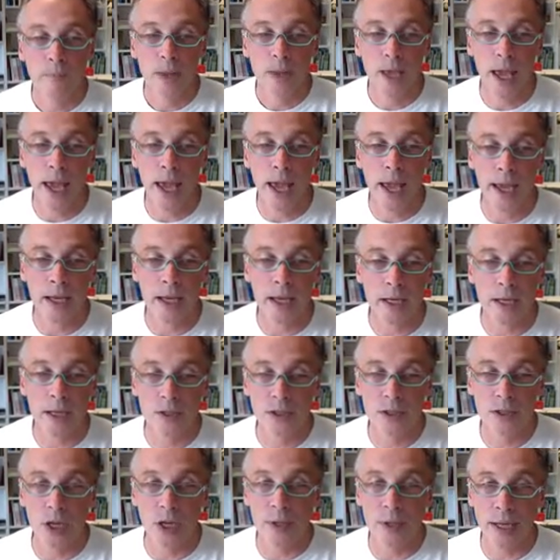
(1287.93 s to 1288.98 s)
And
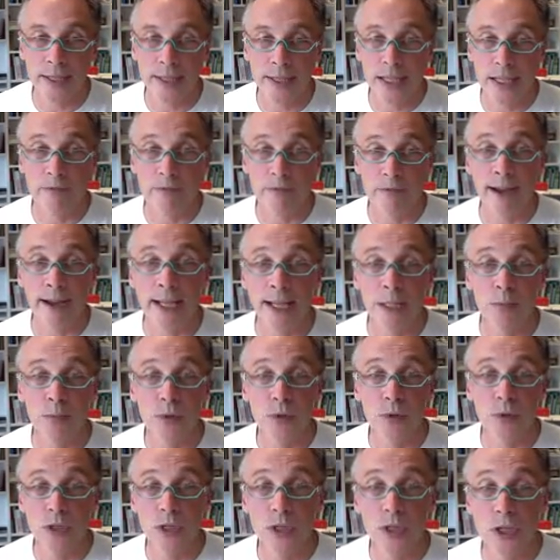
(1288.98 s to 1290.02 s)
that's available
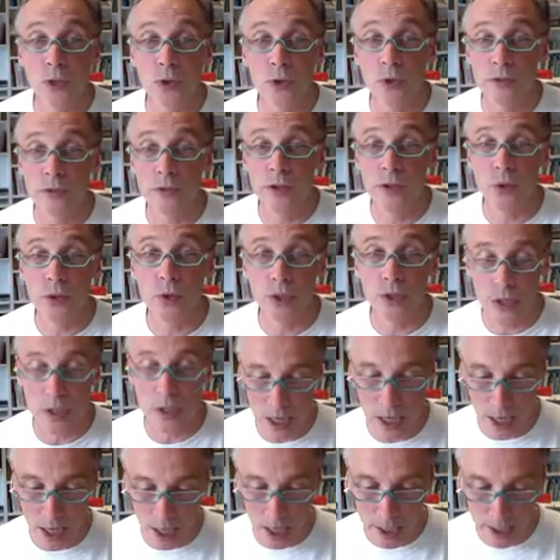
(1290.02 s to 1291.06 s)
to you as viewers
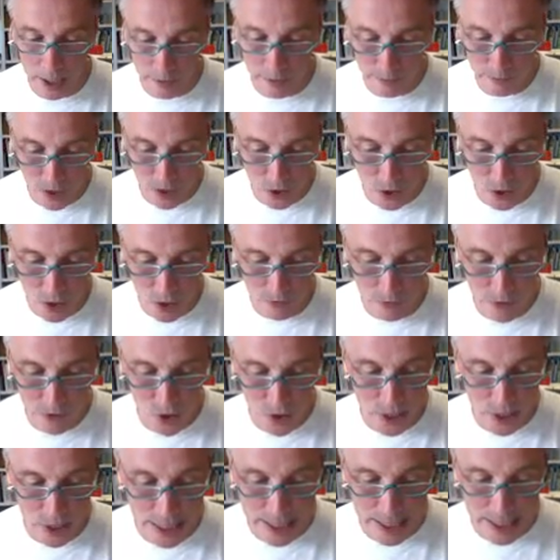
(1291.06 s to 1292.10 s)
if you
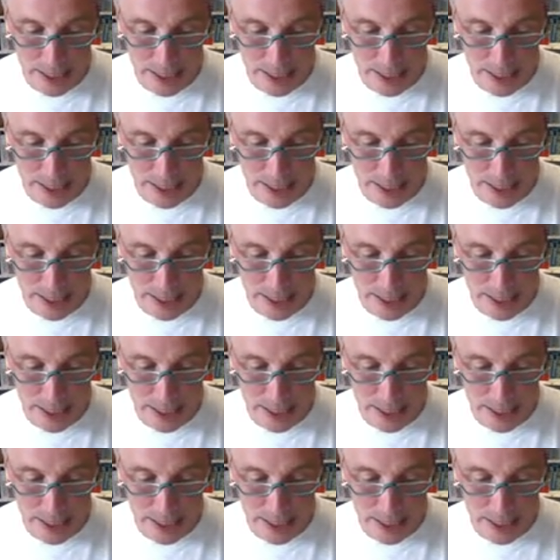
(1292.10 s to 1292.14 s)
need